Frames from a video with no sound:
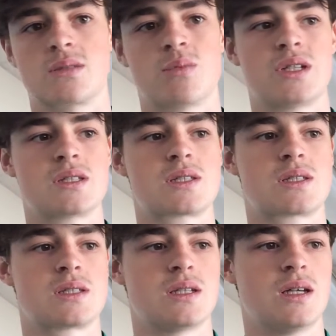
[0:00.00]
someone
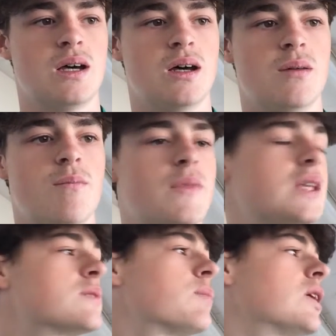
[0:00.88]
is
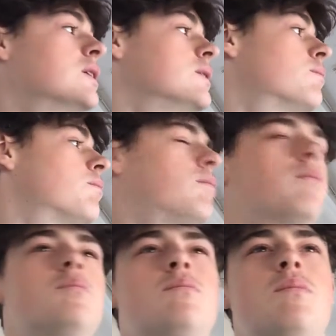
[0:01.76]
is by the
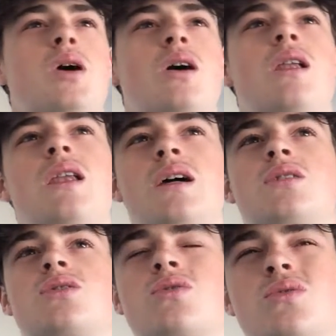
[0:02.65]

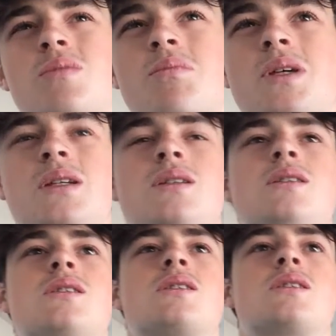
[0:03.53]
bioelectrical
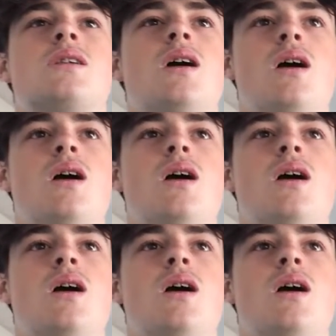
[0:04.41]
impedance.